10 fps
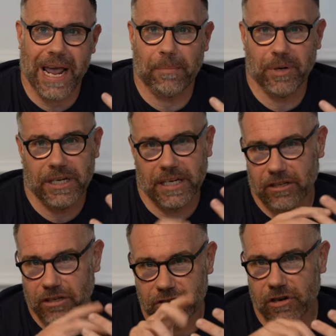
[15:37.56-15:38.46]
app and you can
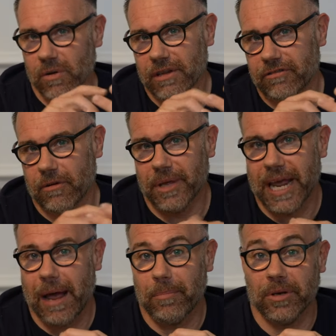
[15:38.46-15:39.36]
control it from the
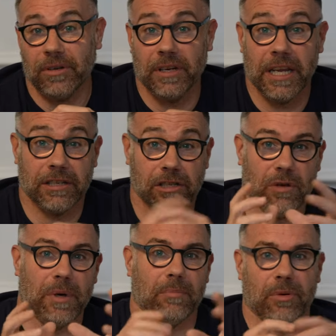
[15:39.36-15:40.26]
app, and it's
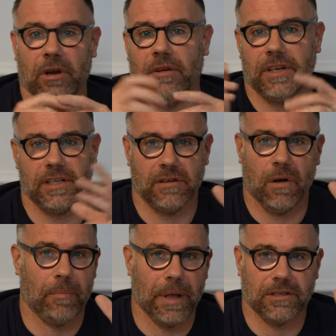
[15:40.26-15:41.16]
new and improved and it's
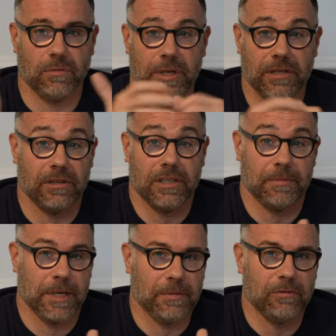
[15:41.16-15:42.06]
all bells and whistles and it's
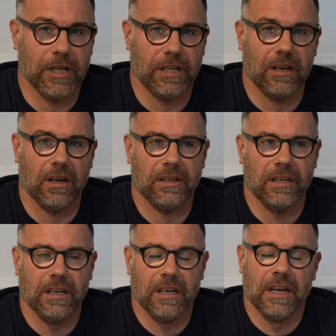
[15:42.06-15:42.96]
meant to be really good.
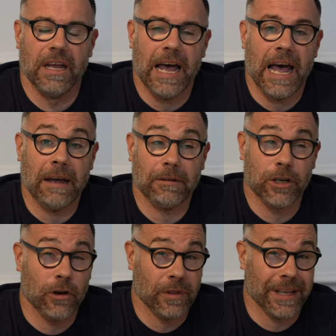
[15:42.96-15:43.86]

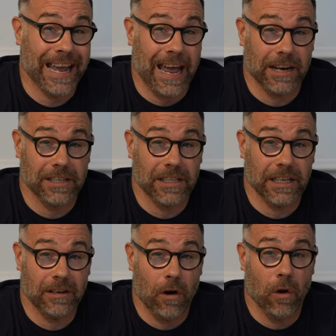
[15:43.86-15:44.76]
Currently
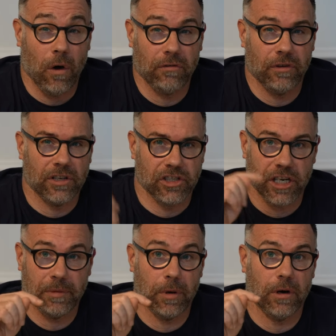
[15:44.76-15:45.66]
actually on offer,
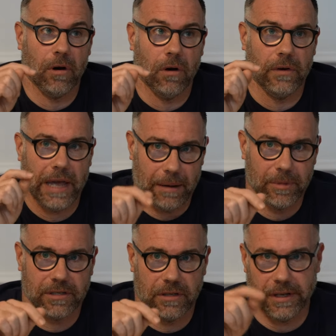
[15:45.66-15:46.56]
cheaper on
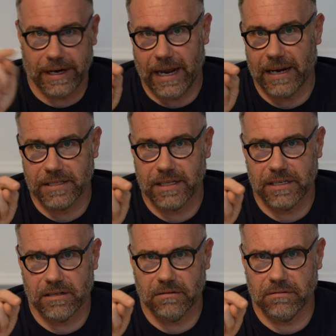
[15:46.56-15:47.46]
Amazon than it actually
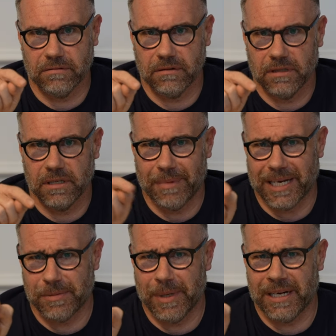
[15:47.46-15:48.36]
is on
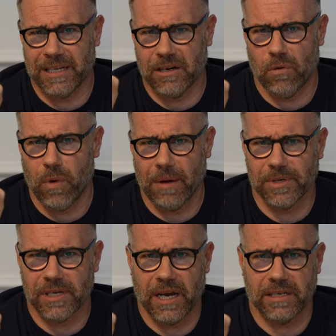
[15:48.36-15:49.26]
Maxpeeding's own
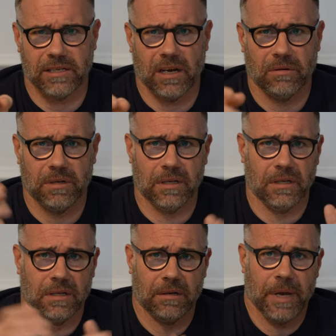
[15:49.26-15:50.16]
website, so
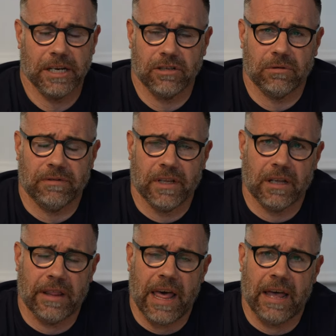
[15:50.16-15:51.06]
make sure you have a look
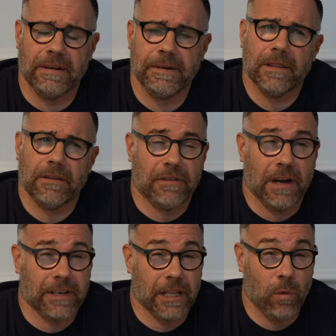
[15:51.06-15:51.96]
at that. The
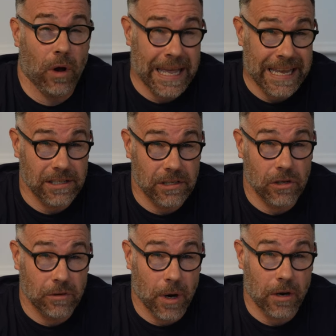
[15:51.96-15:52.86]
5 kilowatt is
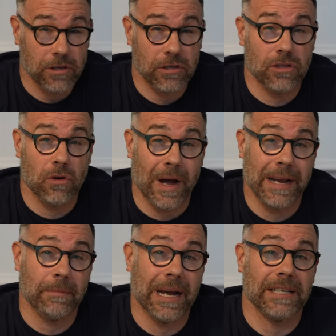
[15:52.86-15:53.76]
too much, so I
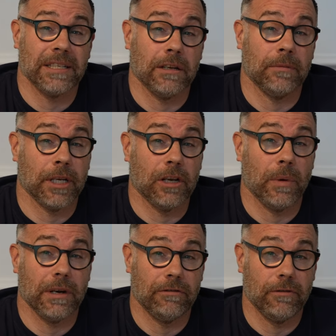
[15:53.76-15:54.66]
am actually going to be
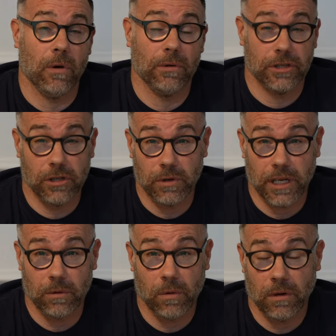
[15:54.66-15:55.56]
going for the 2
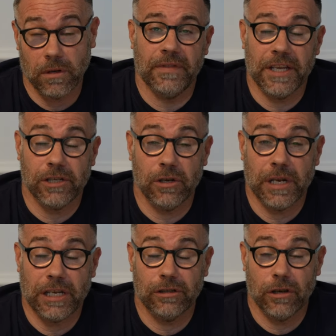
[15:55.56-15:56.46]
kilowatt. This
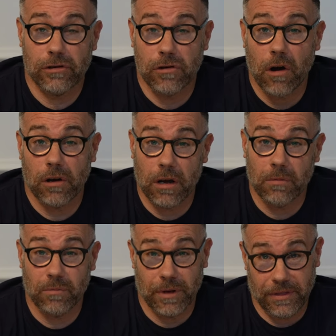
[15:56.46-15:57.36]
unit does not
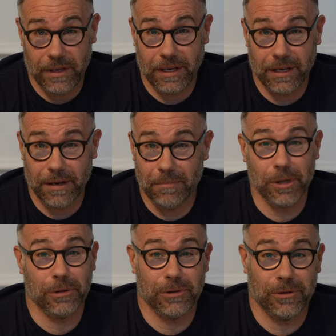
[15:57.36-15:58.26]
come with the
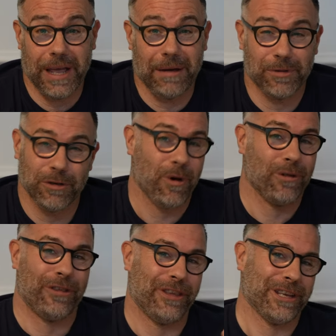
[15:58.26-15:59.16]
Bluetooth app, so all
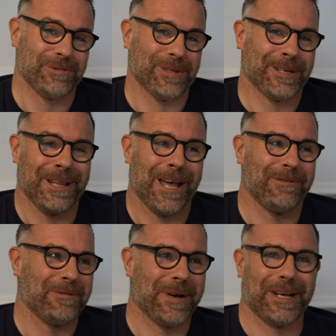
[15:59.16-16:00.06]
the things which I like
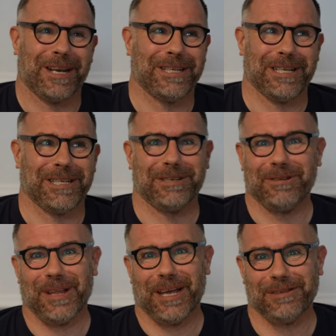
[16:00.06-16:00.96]
with my gadgets, I
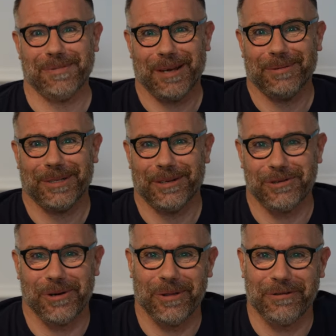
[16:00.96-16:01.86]
do like to be able to
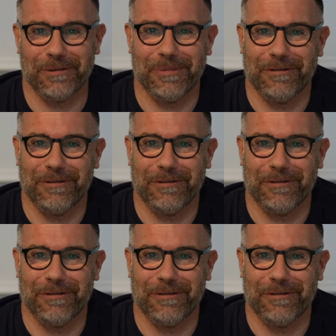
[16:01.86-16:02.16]
control it from my